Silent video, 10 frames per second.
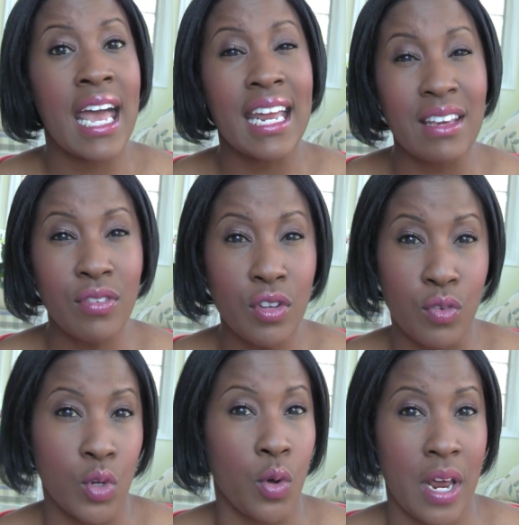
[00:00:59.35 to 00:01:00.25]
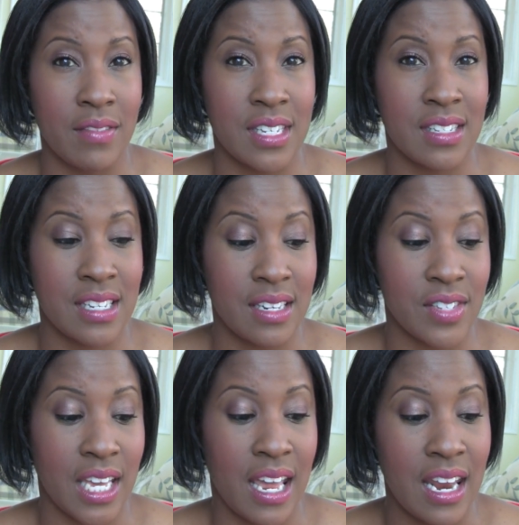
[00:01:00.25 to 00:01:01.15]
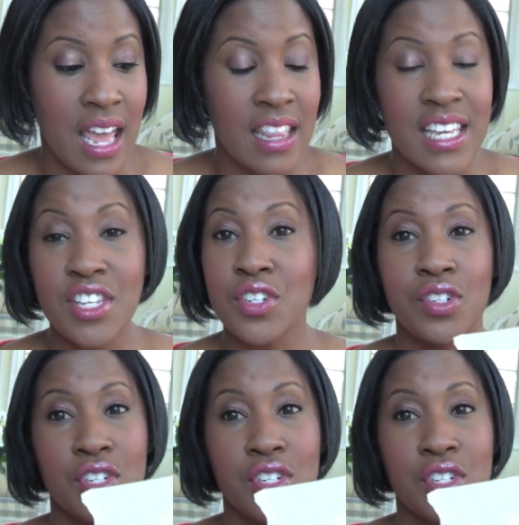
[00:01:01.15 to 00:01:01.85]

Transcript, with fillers: And even if you don't have sensitive skin, these are